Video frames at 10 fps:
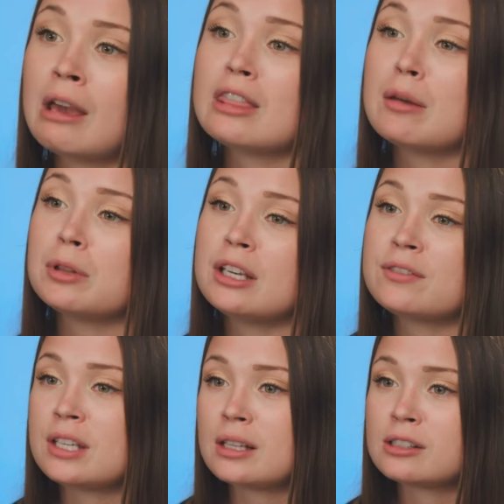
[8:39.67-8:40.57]
They
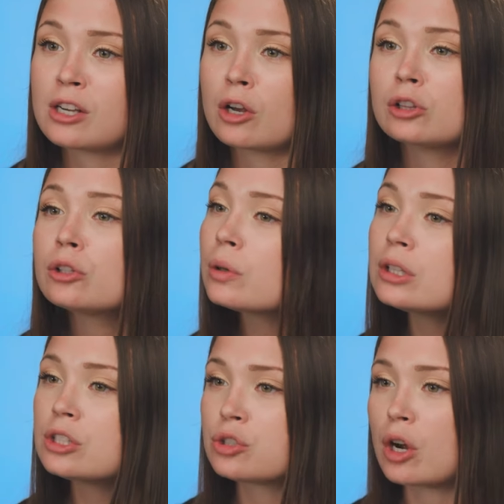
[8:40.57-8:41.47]
believed he and Sarah
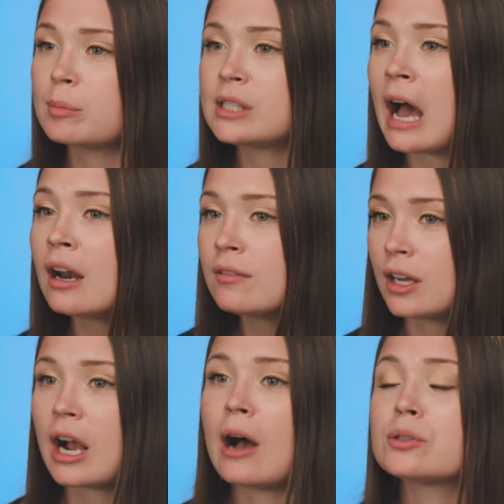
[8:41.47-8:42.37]
lured the Durhams out of
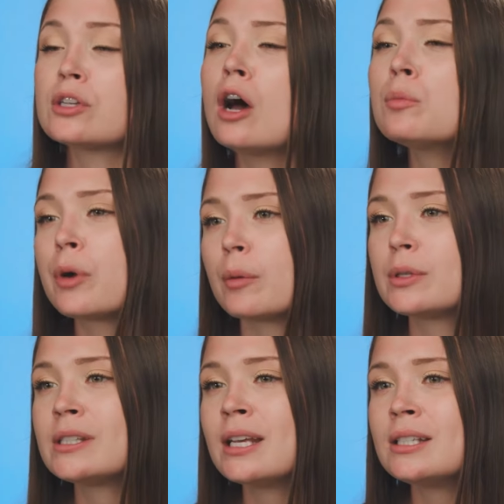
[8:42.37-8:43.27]
their house on
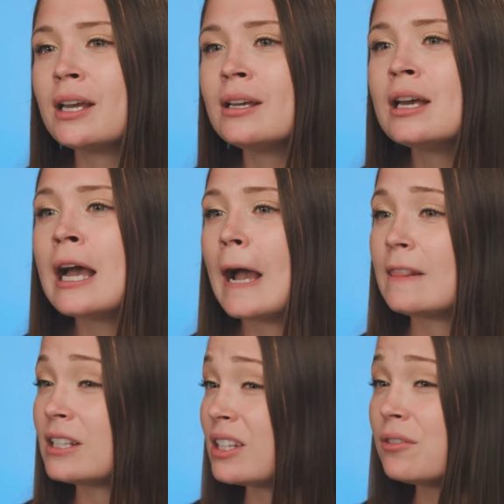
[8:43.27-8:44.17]
purpose that day,
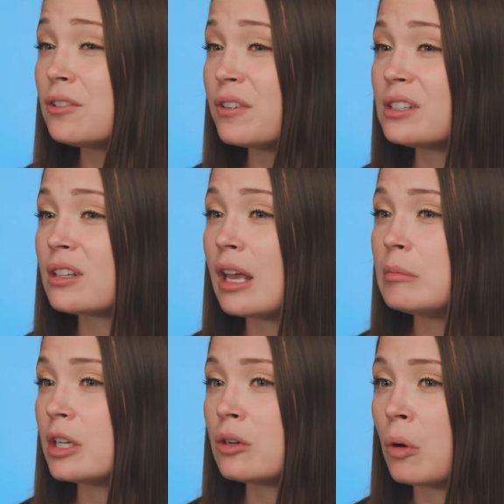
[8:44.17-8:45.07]
and the self defense claim
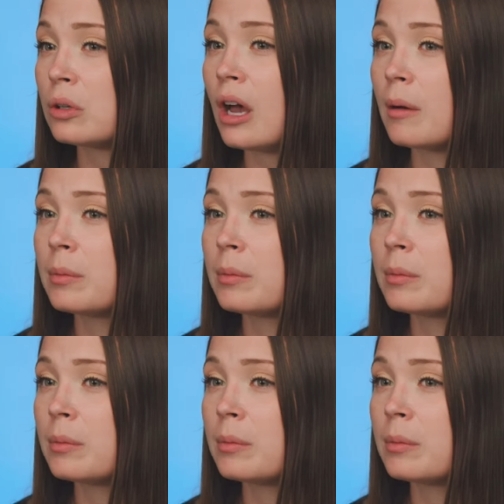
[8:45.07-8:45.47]
didn't hold up.